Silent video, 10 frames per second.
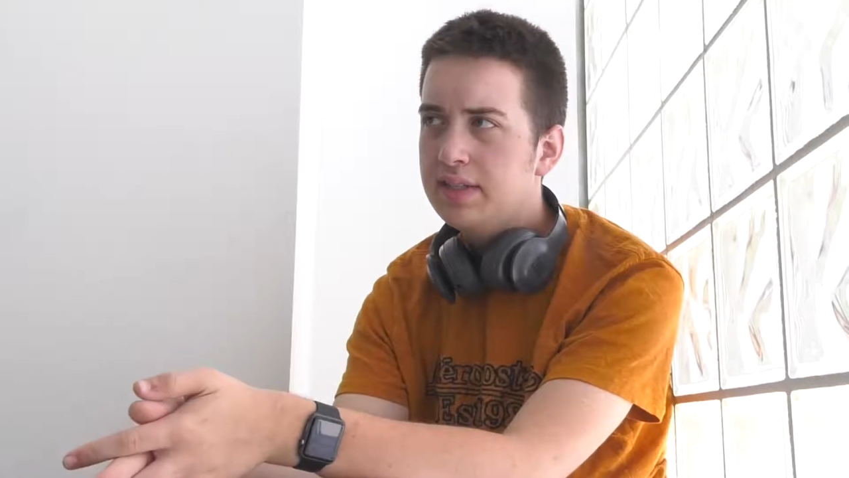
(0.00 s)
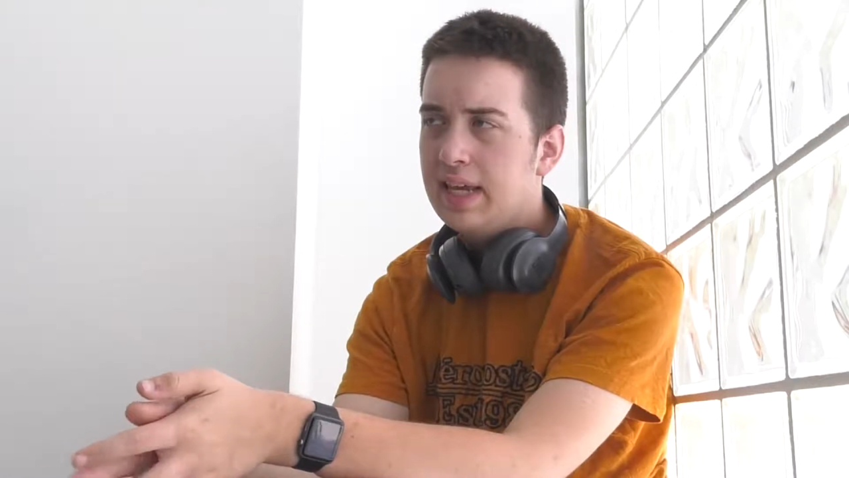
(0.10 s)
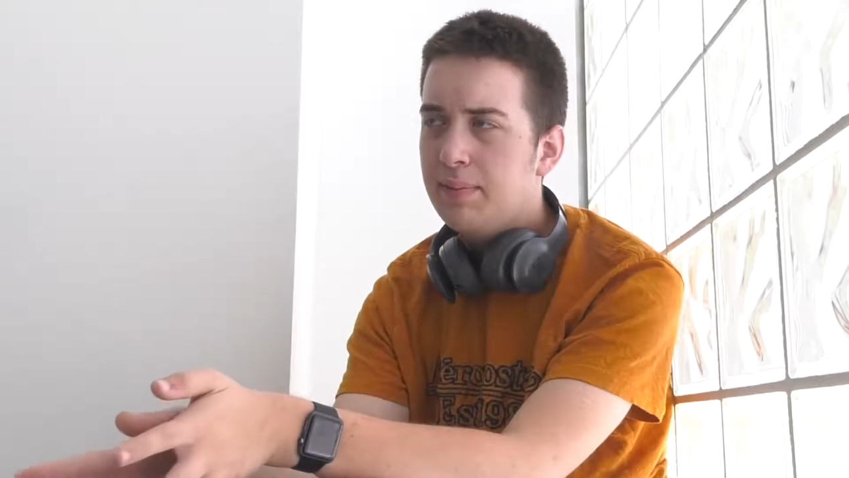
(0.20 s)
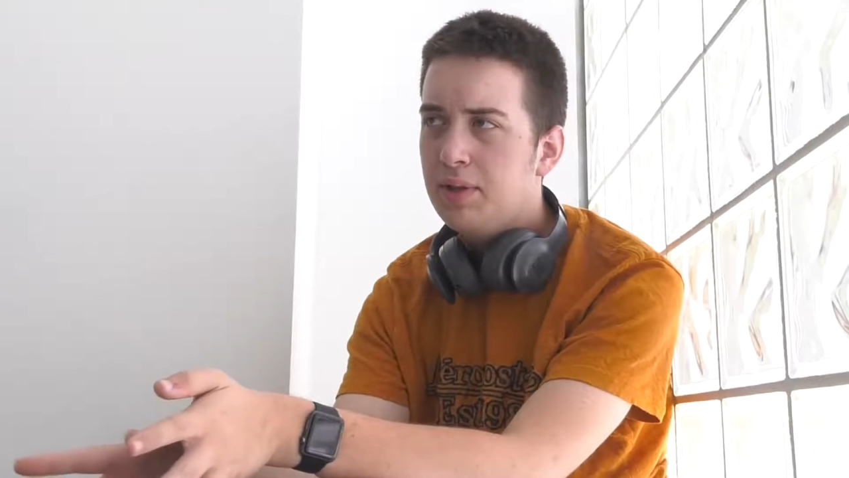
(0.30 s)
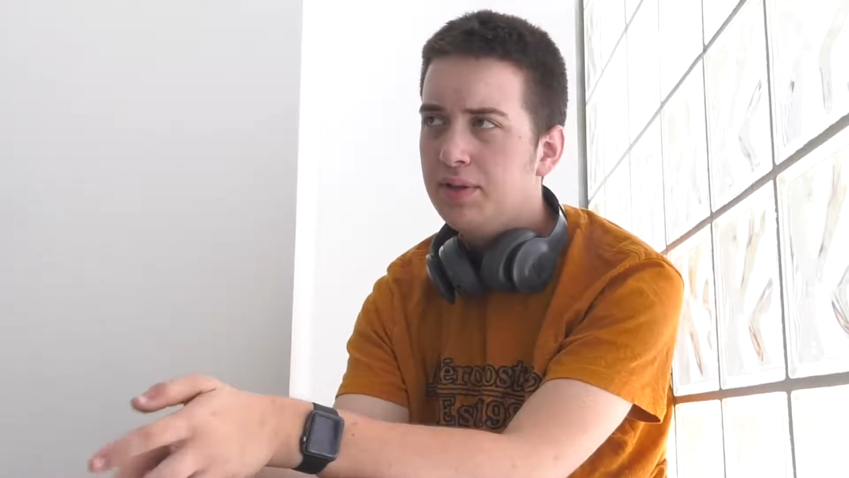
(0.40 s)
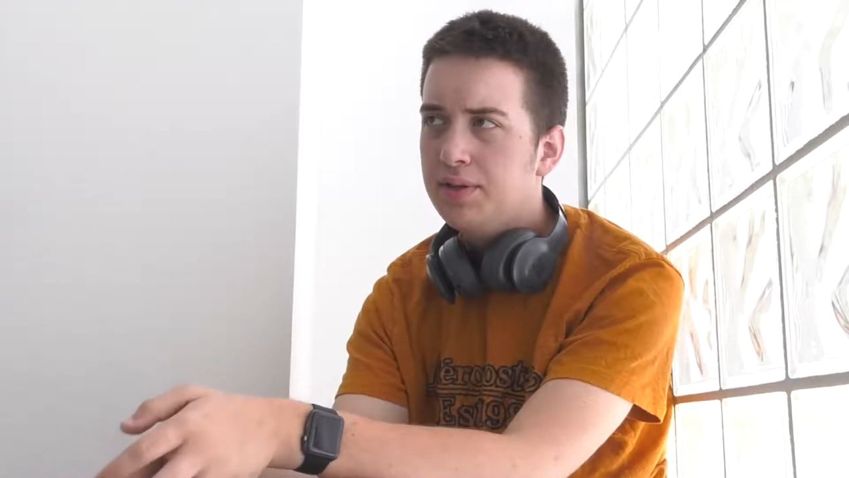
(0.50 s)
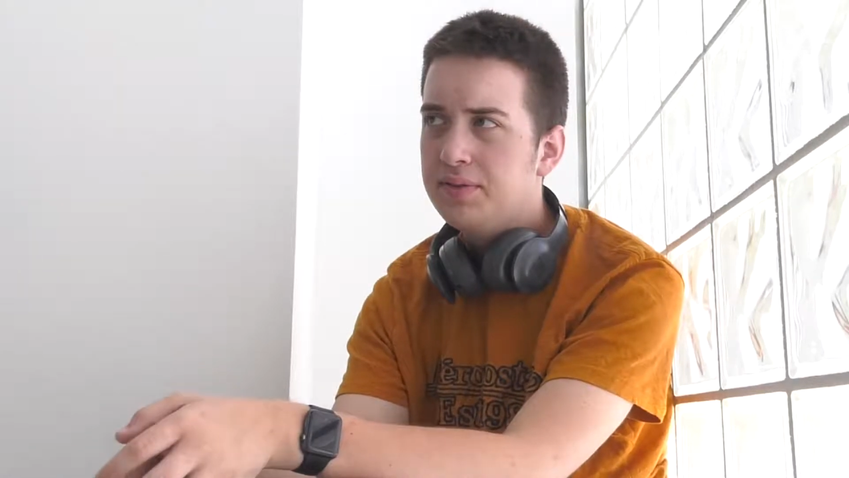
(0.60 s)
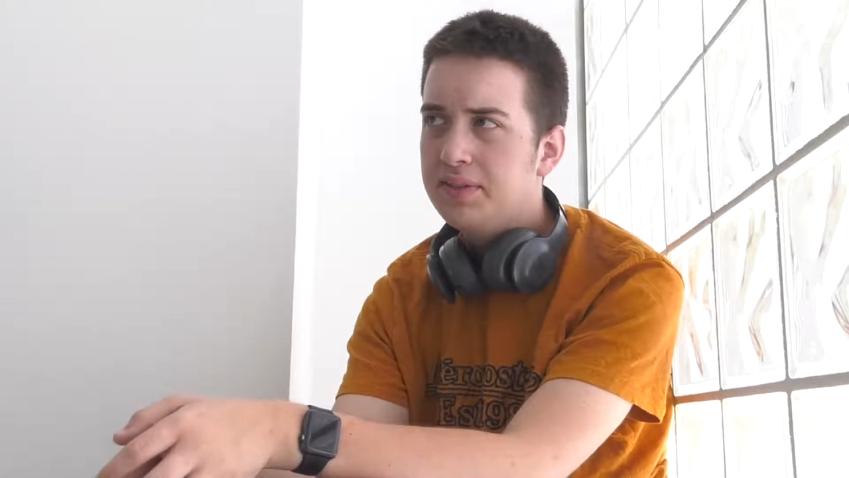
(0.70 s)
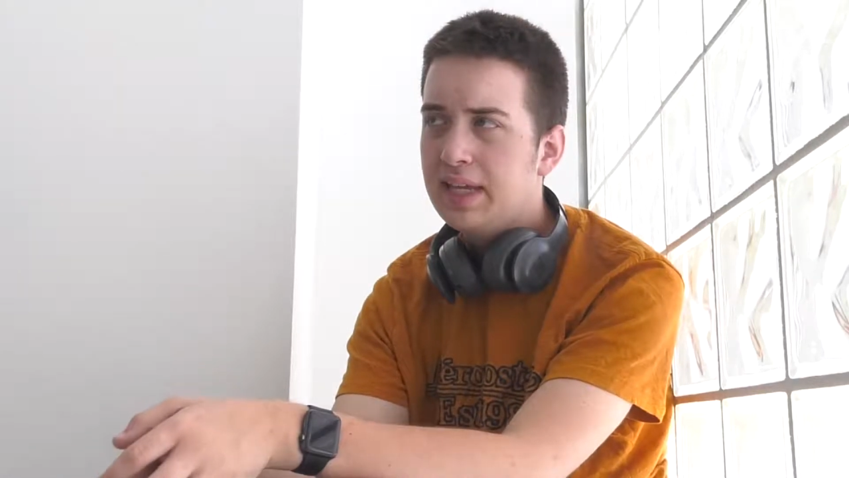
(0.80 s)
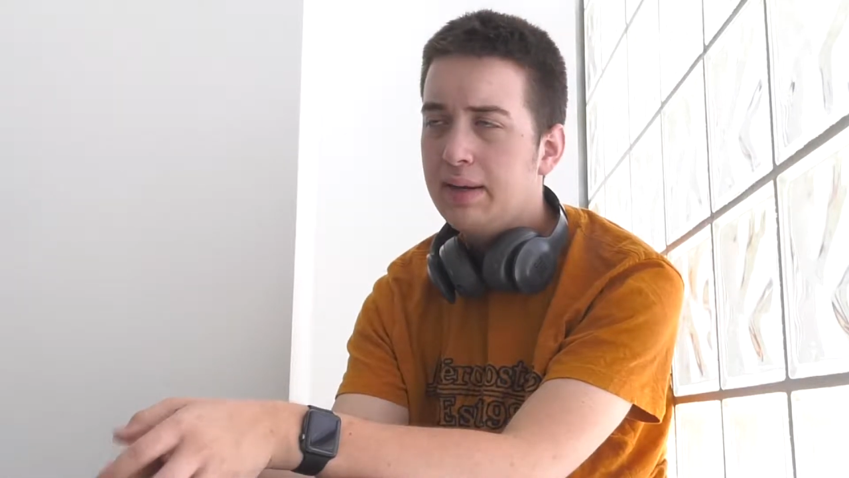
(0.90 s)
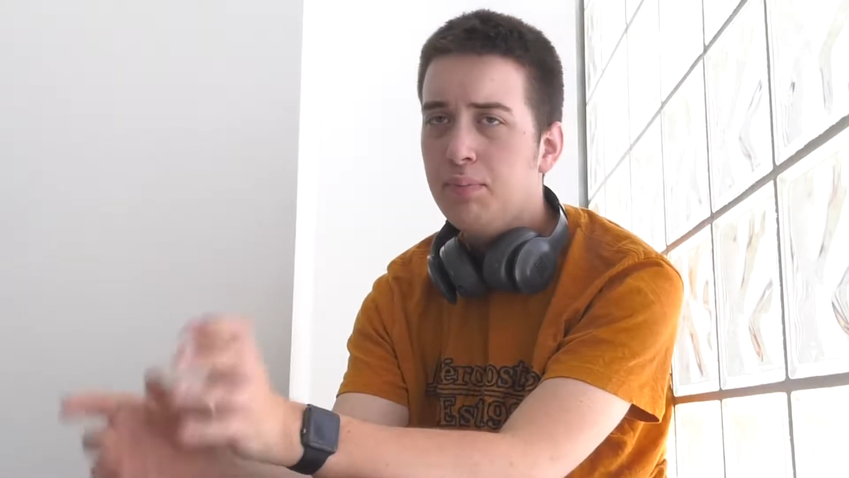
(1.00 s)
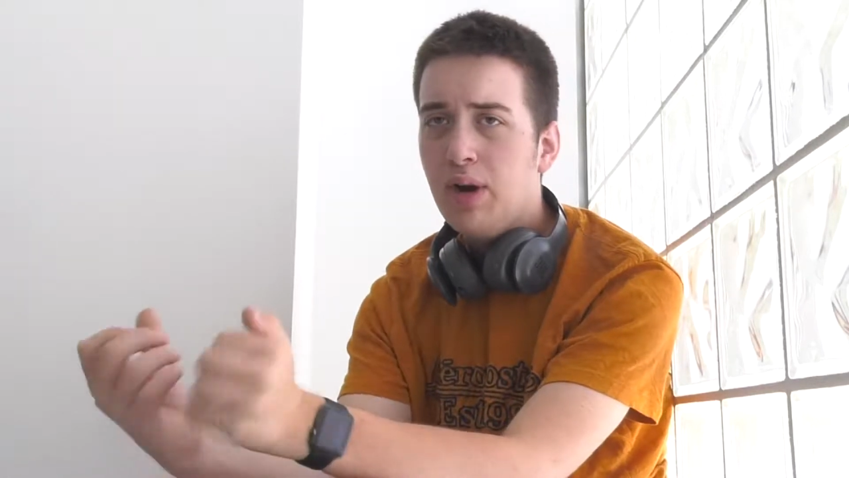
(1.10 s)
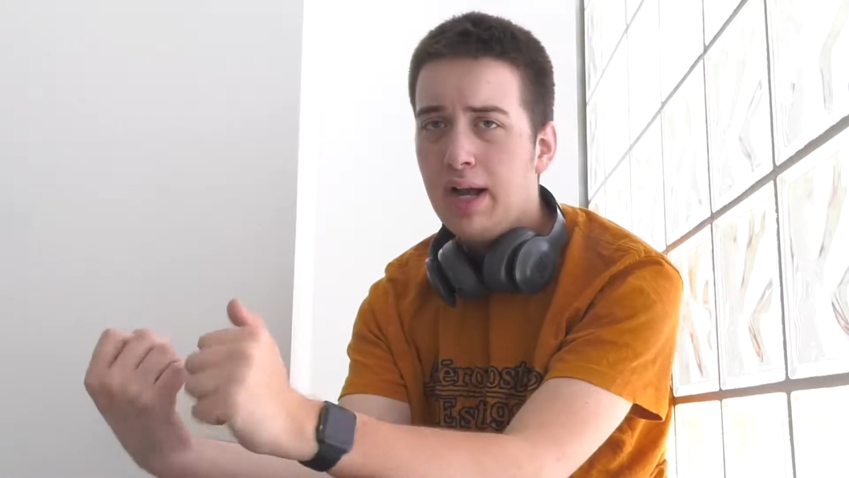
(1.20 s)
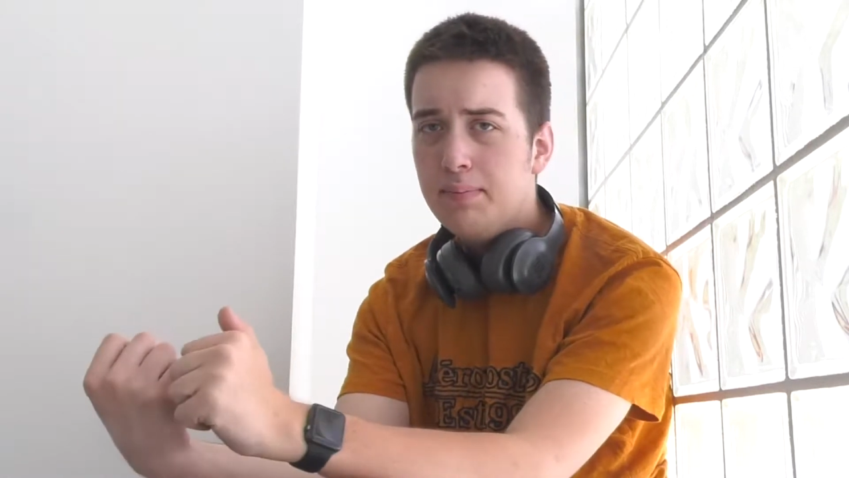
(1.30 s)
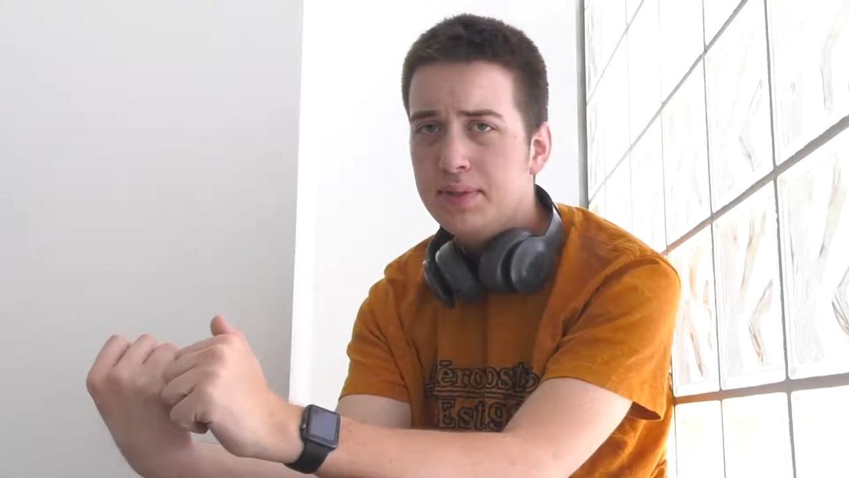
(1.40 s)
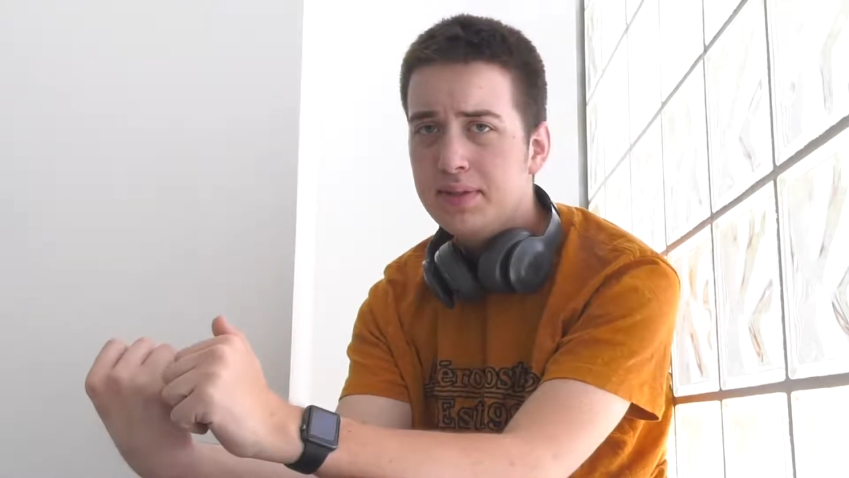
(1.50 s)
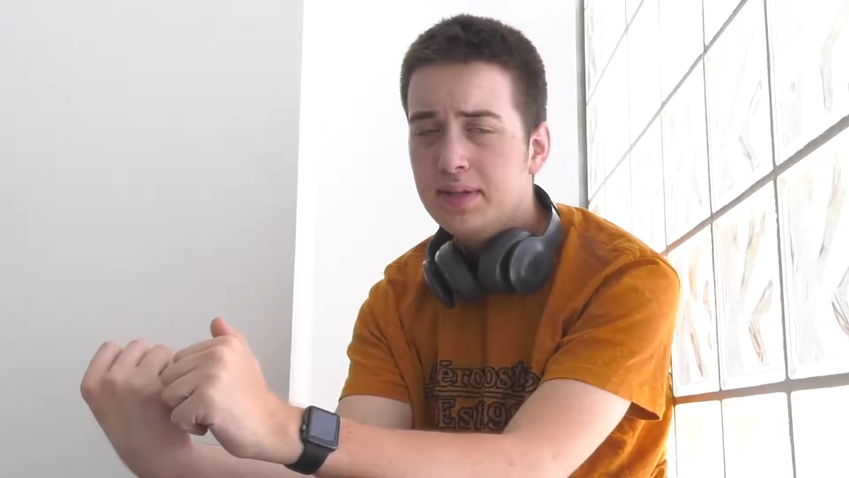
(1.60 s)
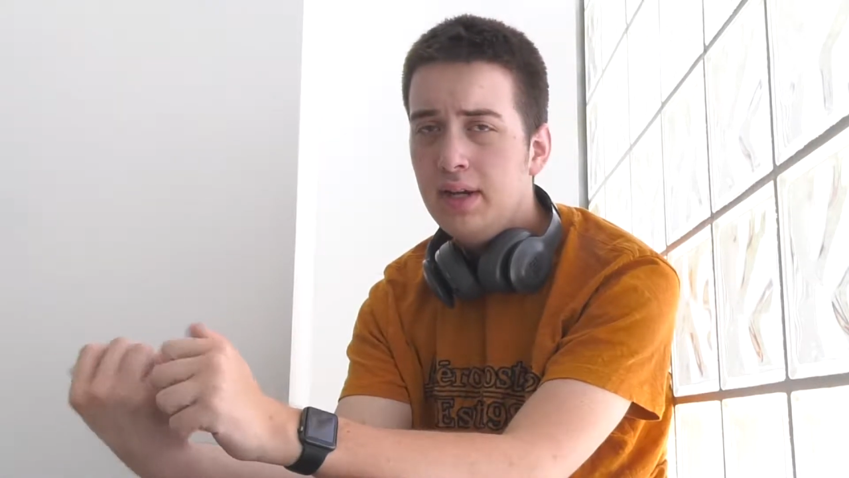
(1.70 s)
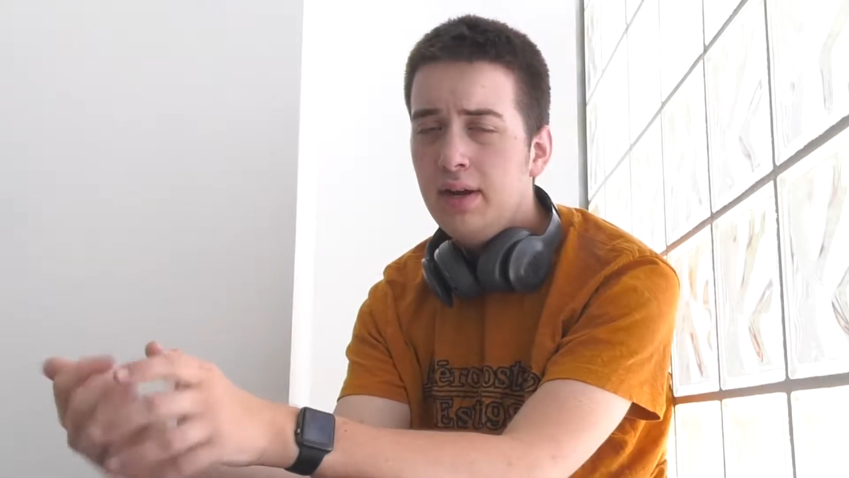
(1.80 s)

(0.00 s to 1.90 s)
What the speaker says: cables, getting props